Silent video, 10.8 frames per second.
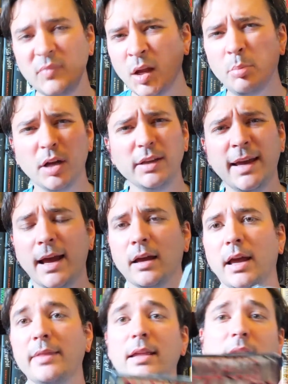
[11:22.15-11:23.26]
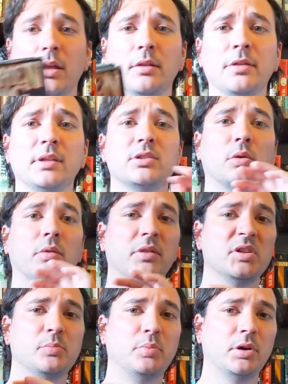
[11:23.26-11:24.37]
But yeah. And then the other thing, so
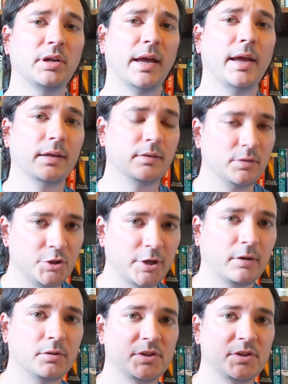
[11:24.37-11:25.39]
this book and Gerald's